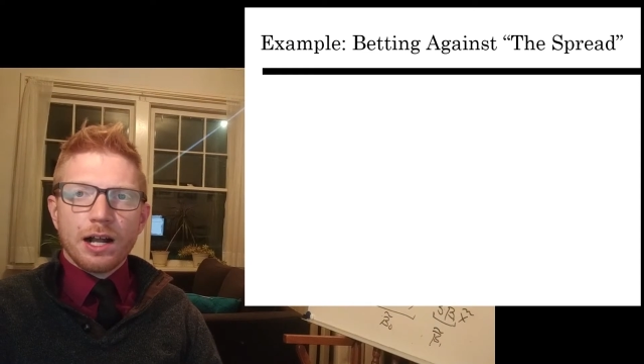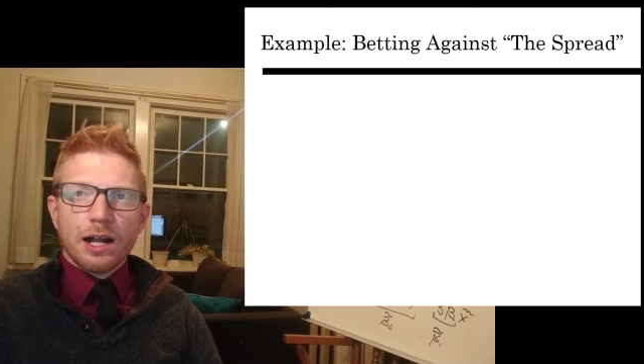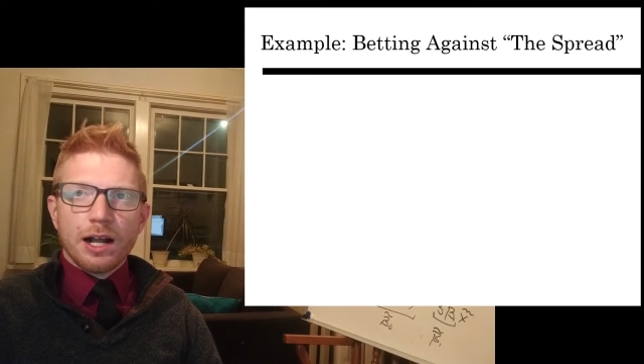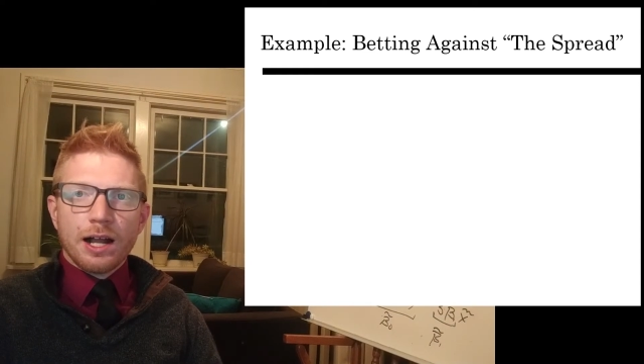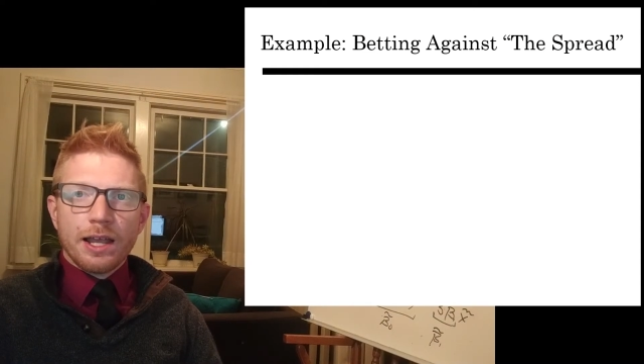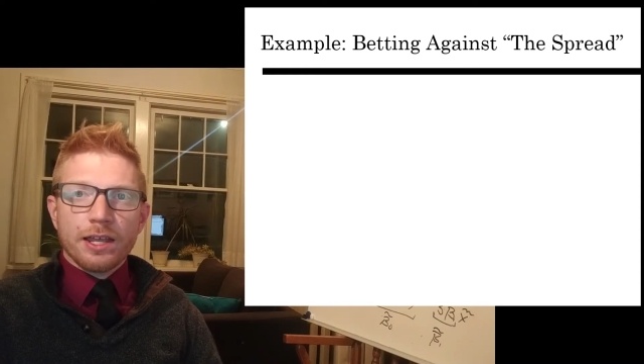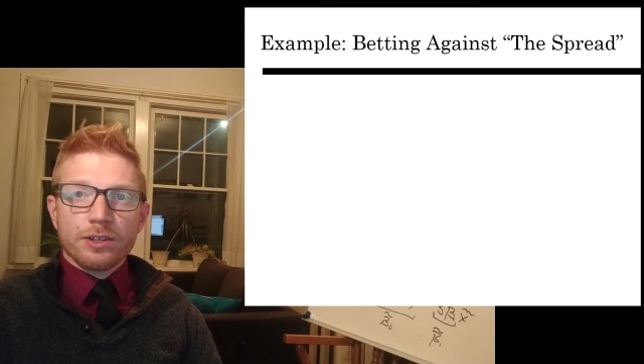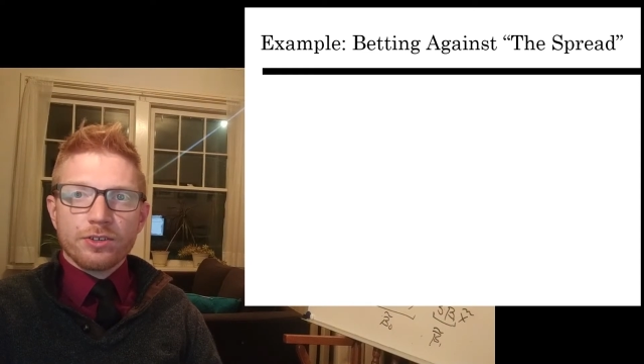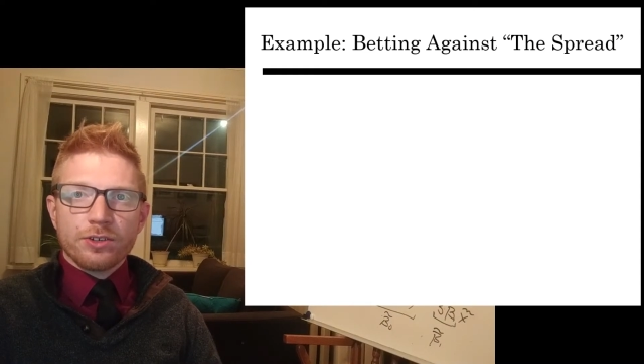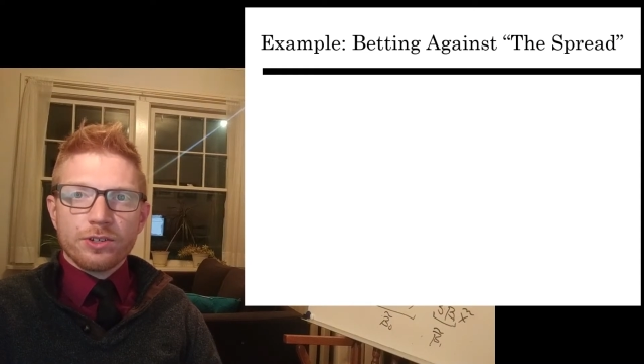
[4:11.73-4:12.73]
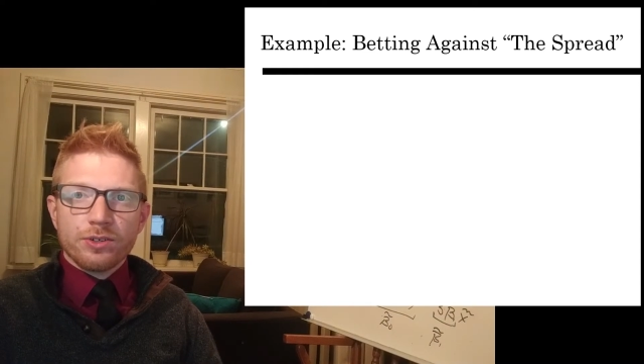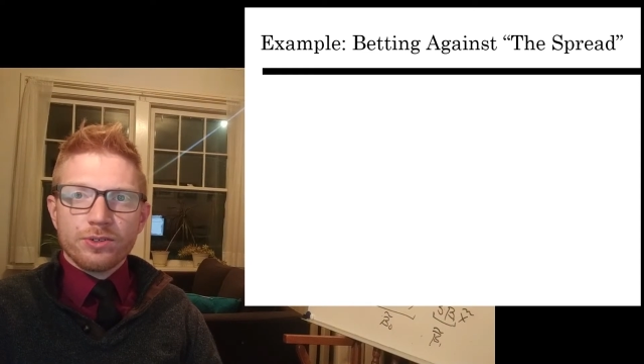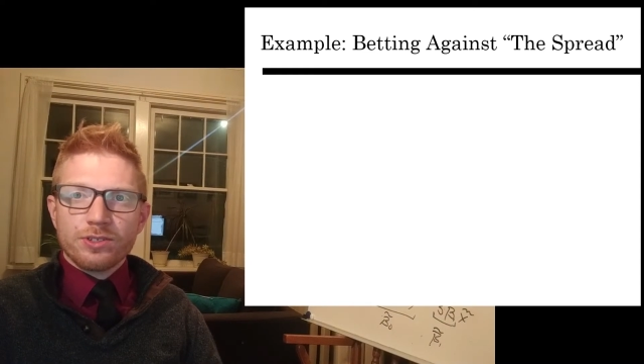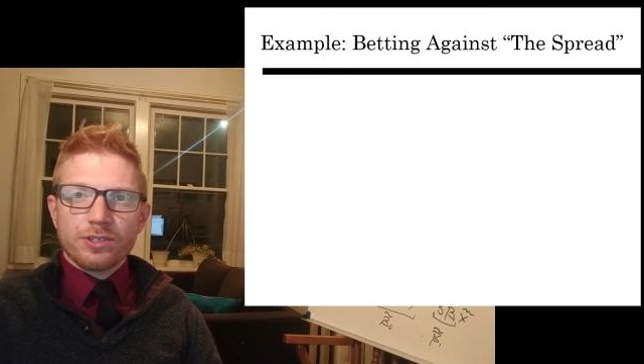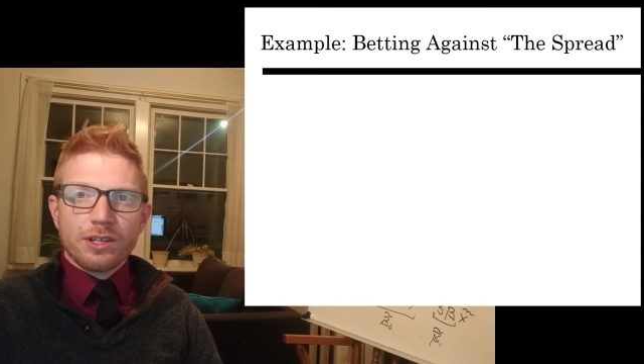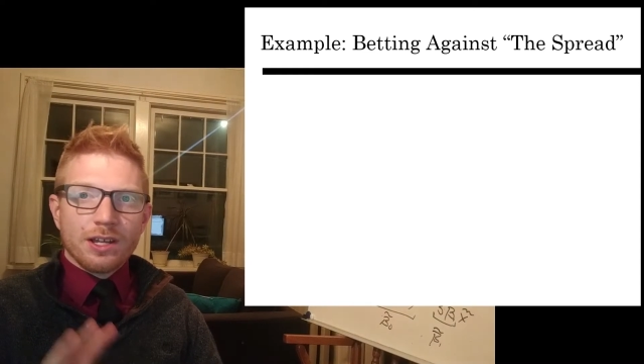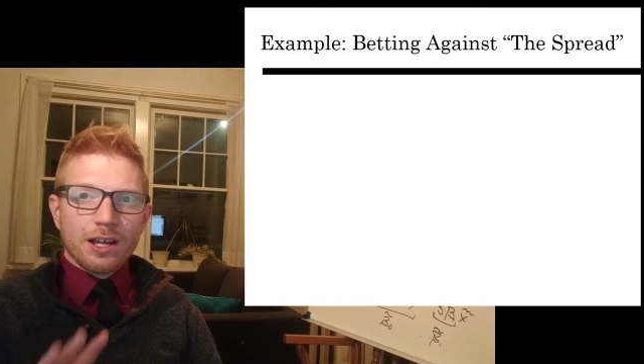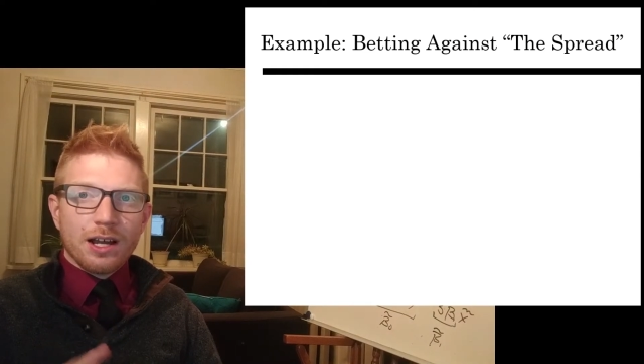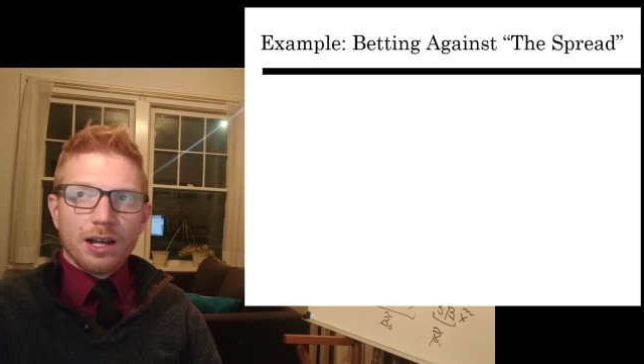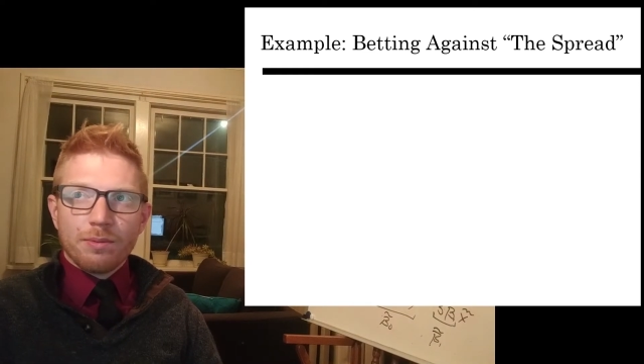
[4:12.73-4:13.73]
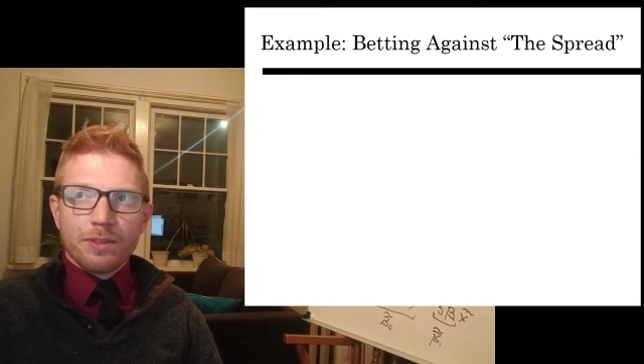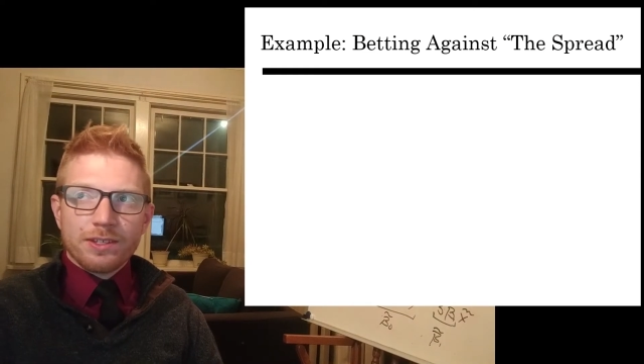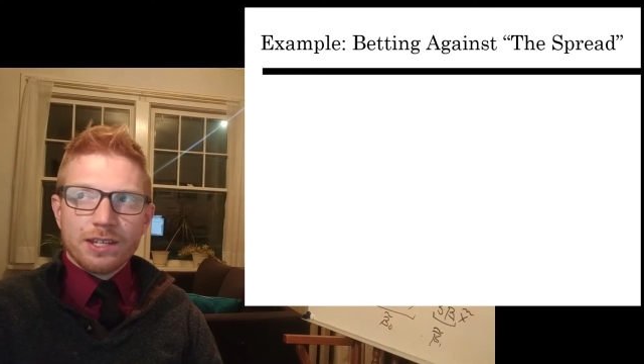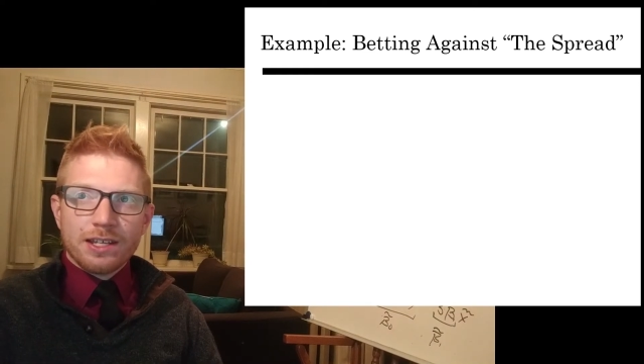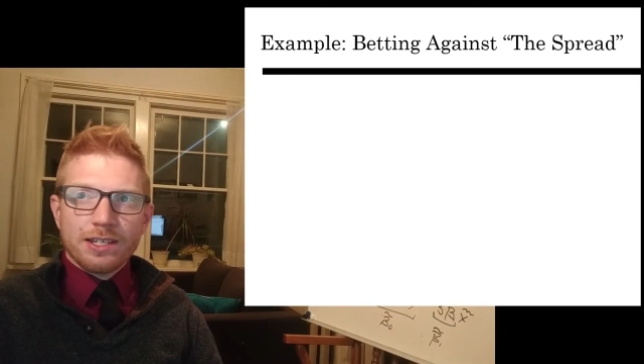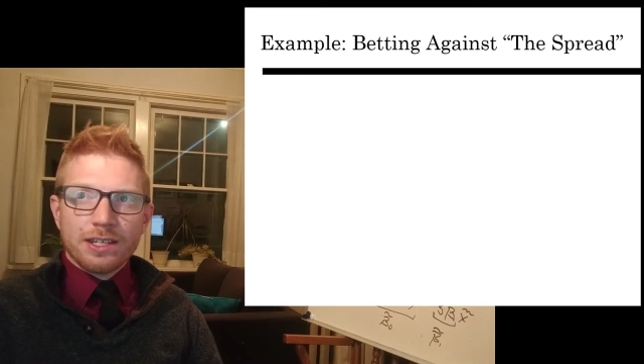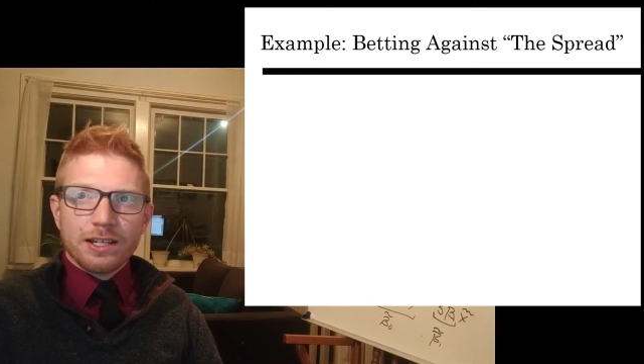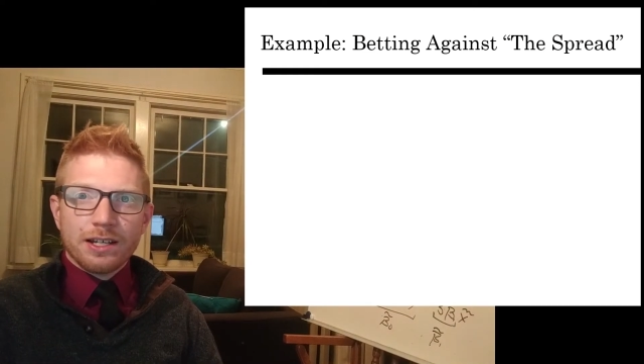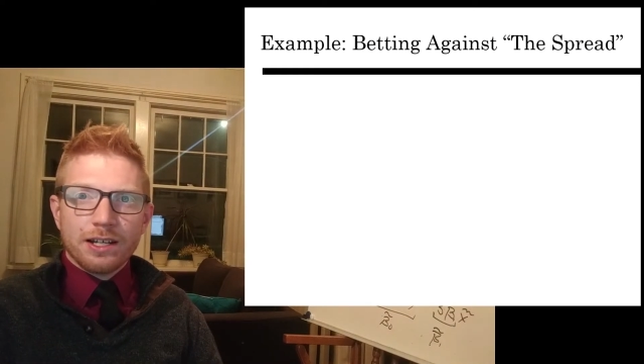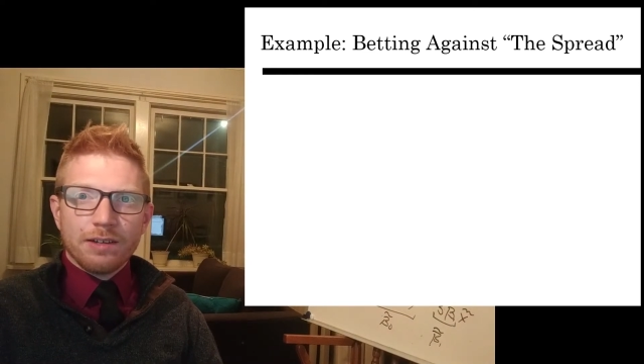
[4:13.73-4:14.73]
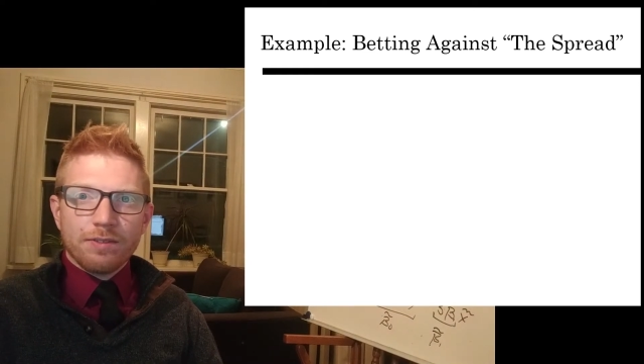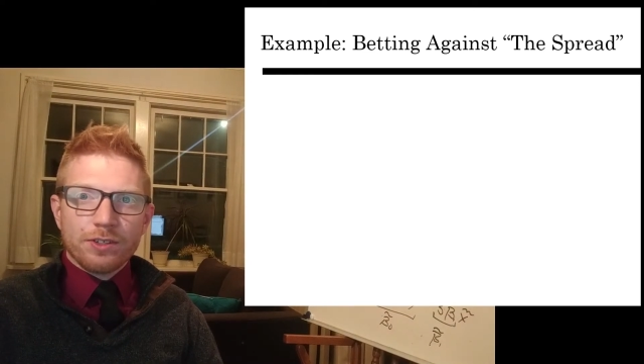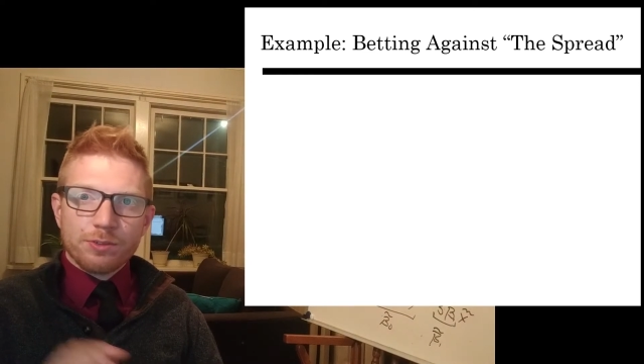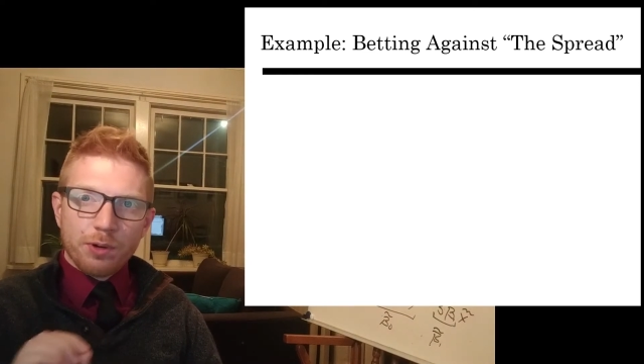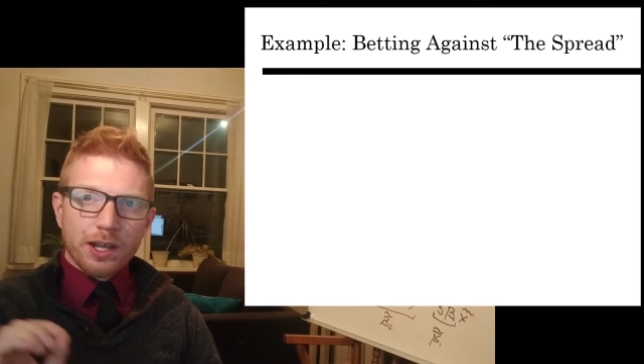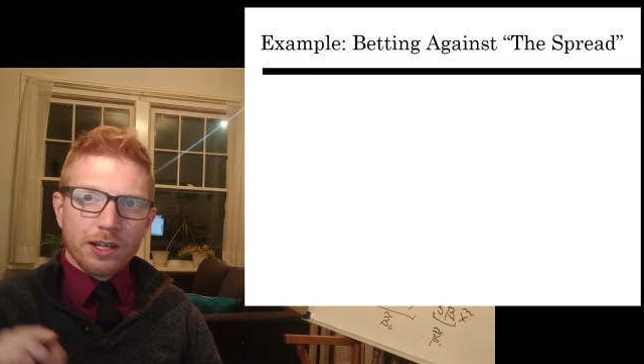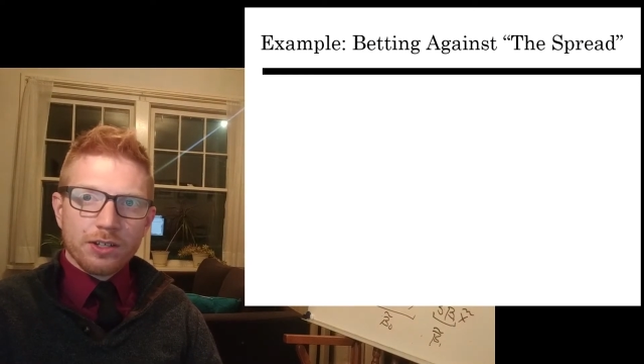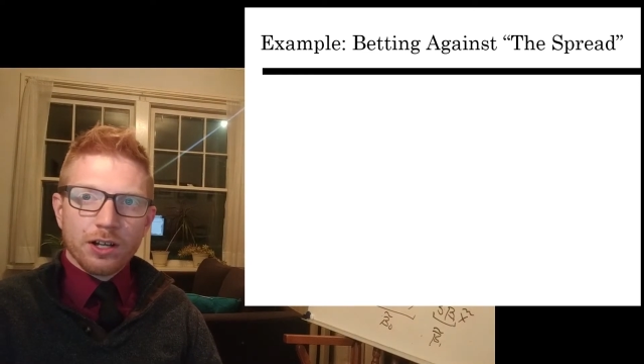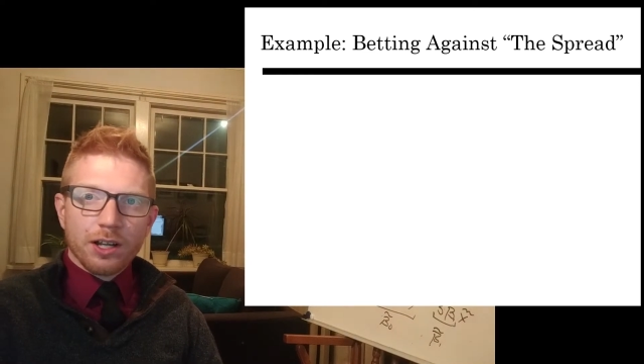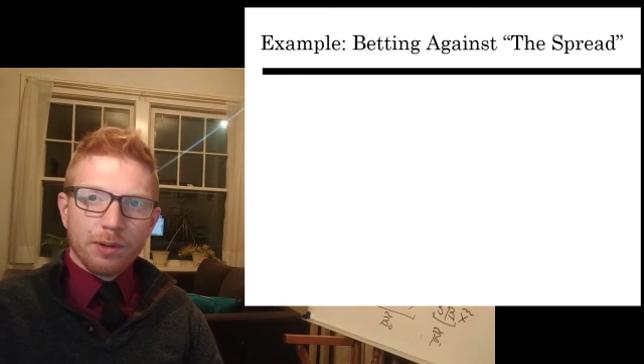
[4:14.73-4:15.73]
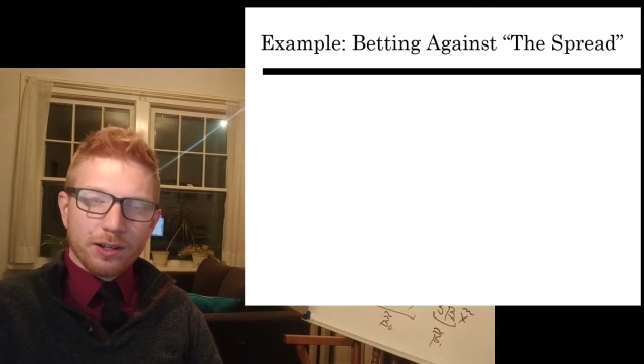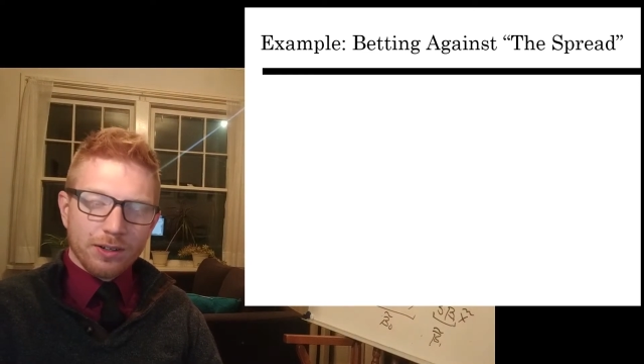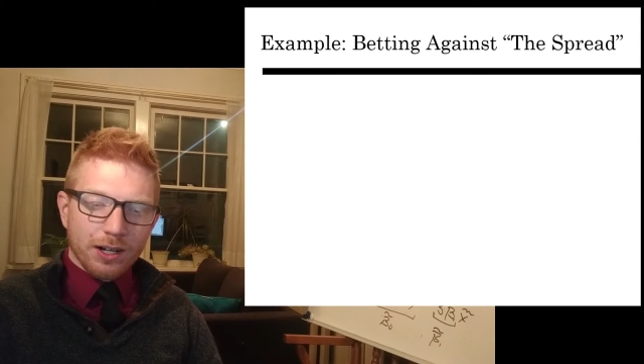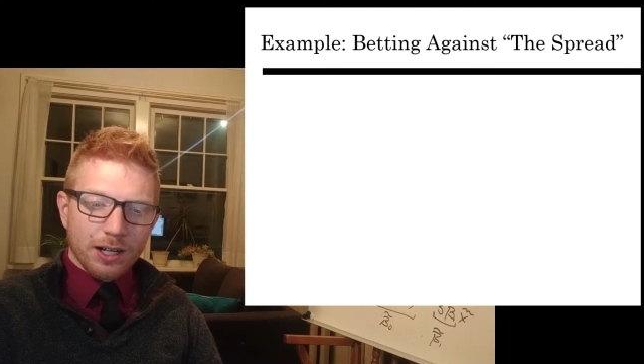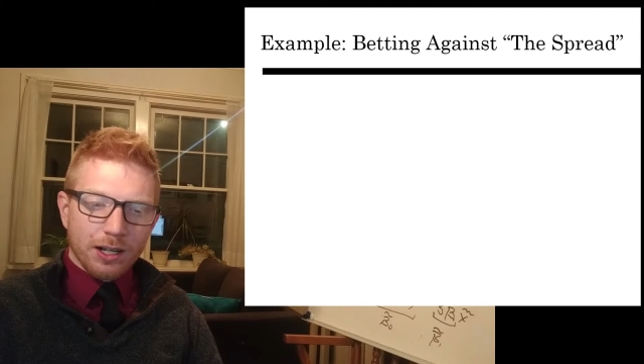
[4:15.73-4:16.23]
I introduce this idea of the spread and talk about